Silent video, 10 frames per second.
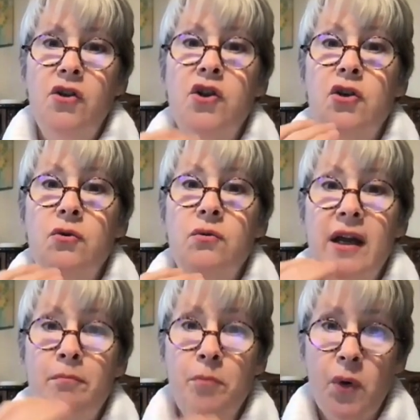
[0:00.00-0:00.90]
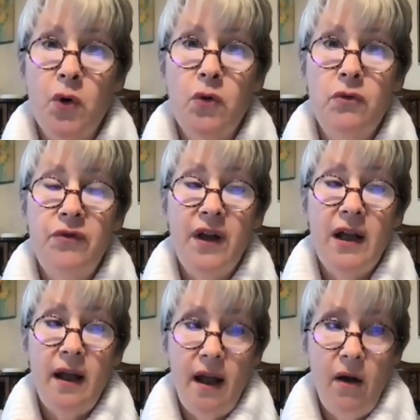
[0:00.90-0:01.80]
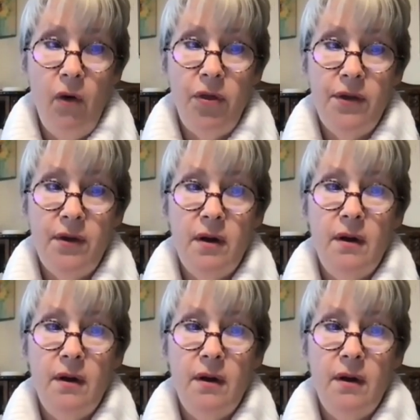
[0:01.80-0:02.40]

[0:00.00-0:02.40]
to improve health.